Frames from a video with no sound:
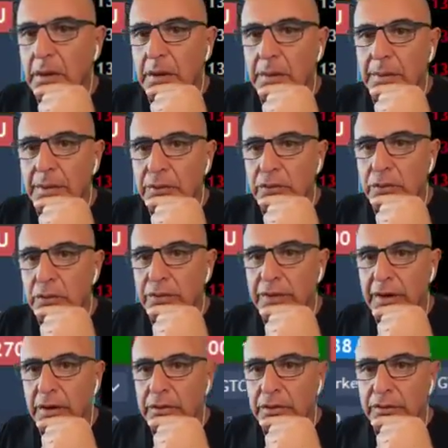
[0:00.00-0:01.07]
About to move
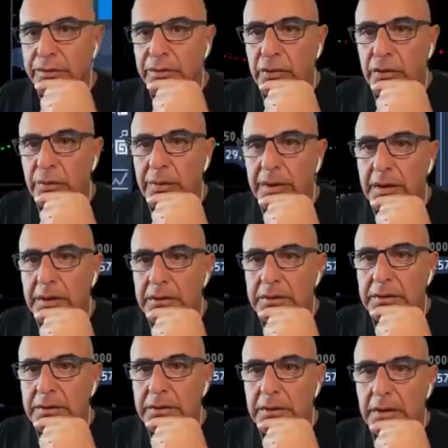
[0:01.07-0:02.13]
out of
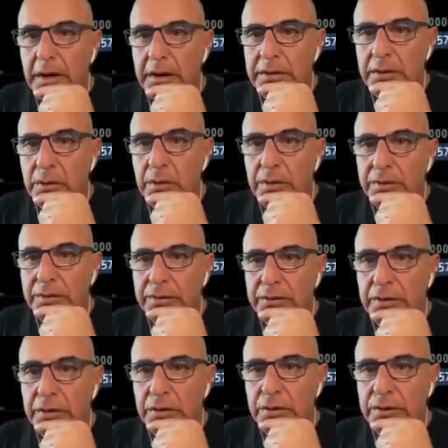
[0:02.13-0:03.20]
Walmart under
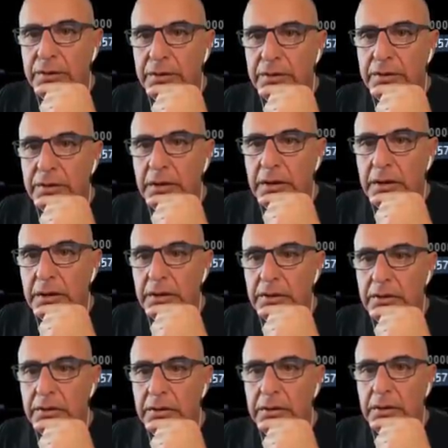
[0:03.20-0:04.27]
152.60.
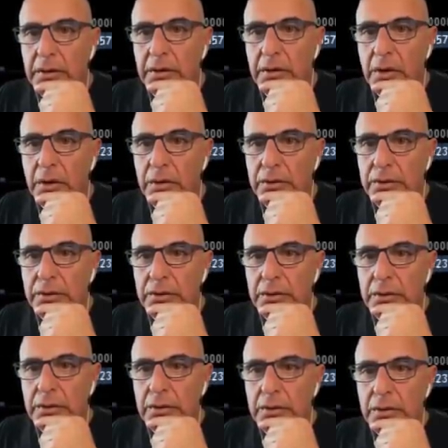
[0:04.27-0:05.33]
It's close.
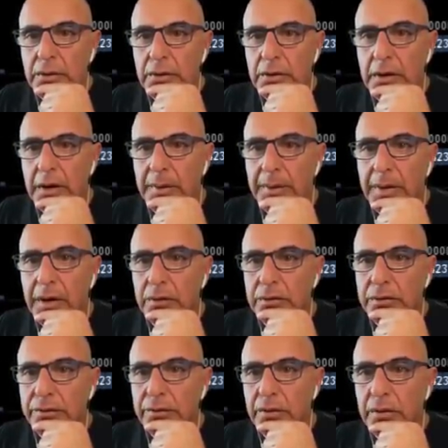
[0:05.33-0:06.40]
I'm out
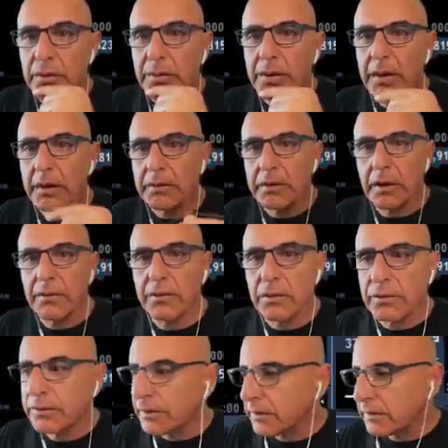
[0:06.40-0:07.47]
of Walmart. I have a
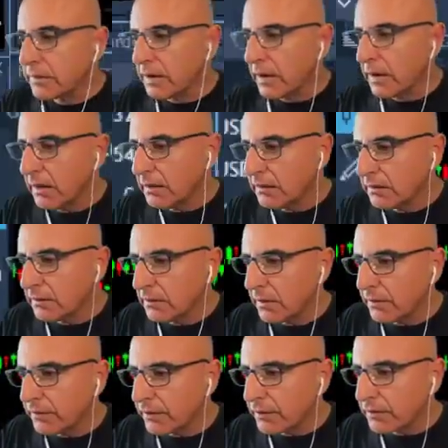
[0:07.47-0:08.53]
losing trade.
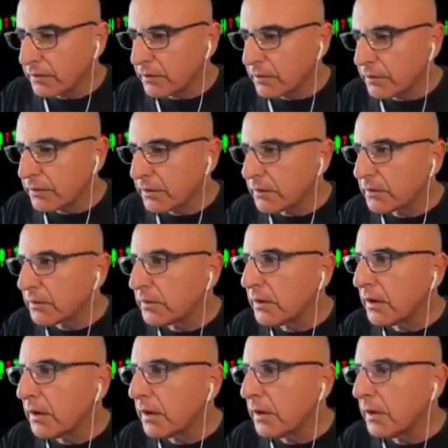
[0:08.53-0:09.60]
My first loser
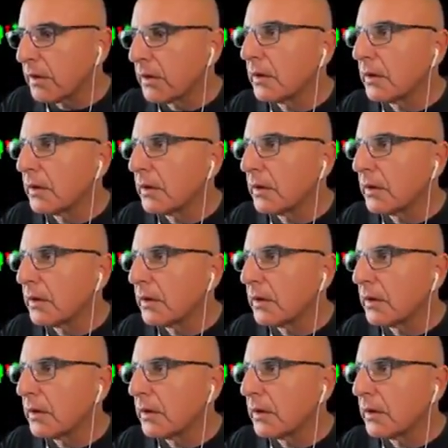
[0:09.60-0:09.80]
today.